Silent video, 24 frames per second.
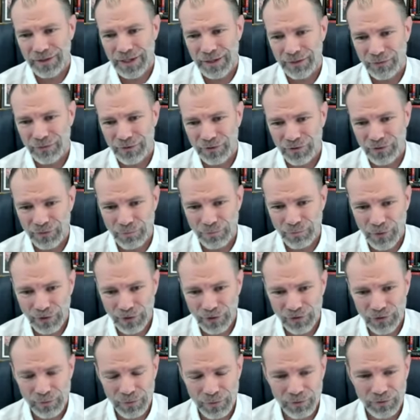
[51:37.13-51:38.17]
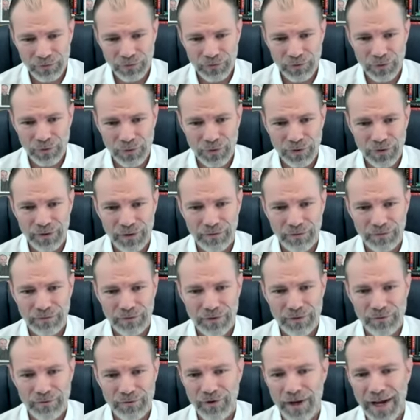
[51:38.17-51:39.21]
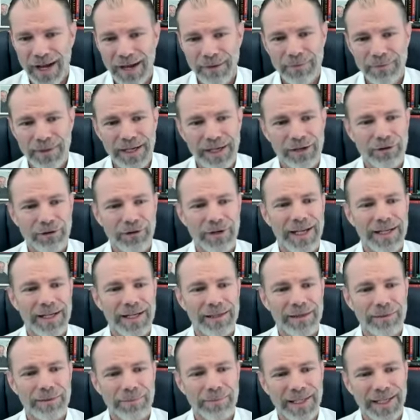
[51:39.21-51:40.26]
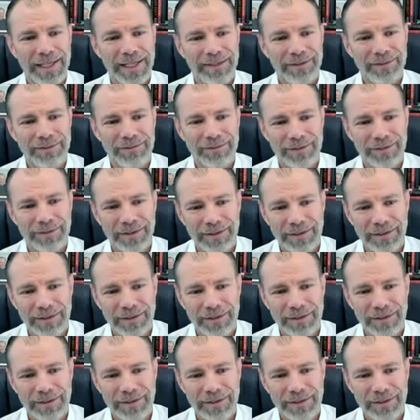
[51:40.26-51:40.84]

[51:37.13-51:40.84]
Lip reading: responsible for the vibe they create in the place.